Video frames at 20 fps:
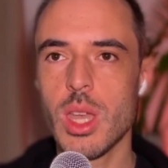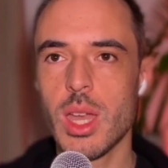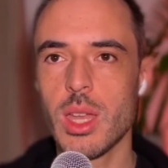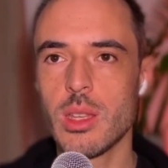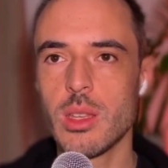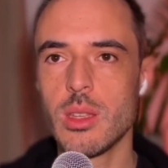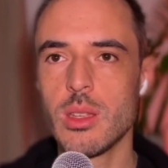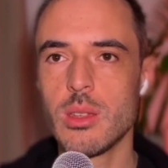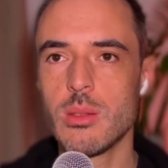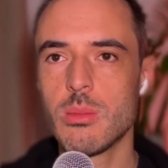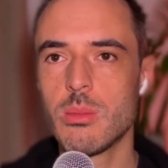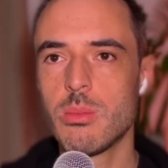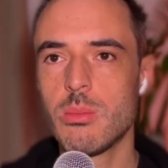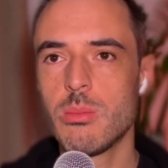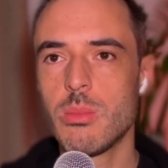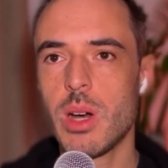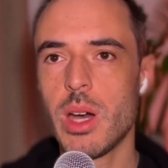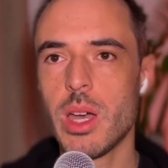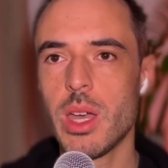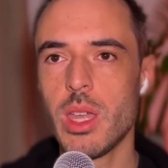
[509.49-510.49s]
And
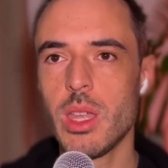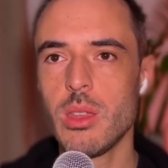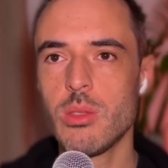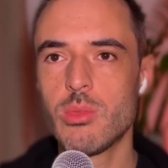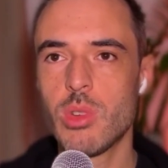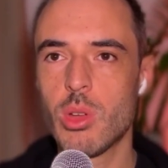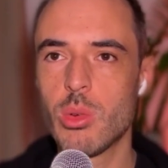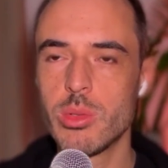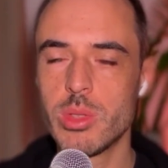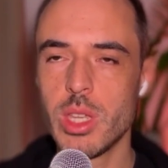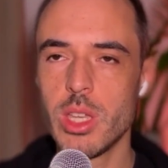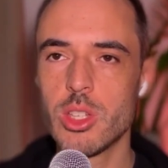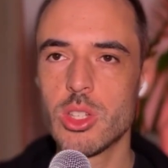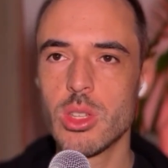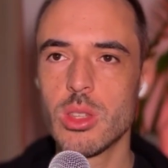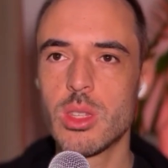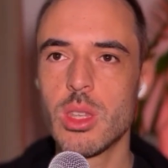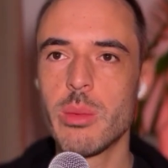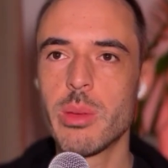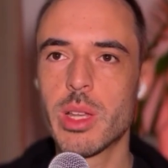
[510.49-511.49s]
my
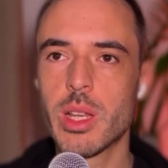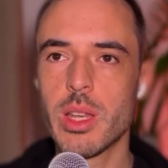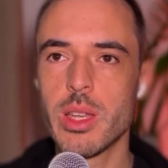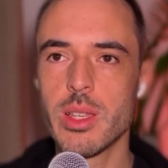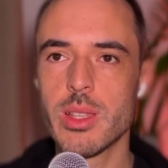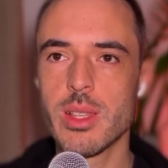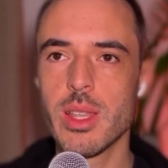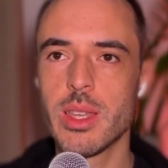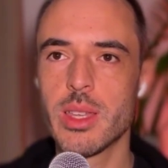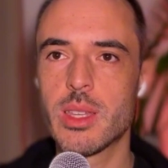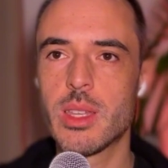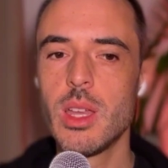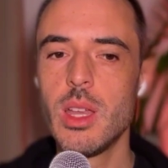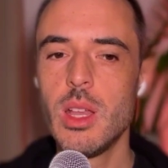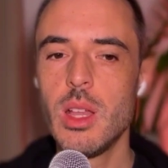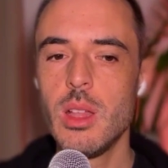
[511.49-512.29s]
recommendation typically is like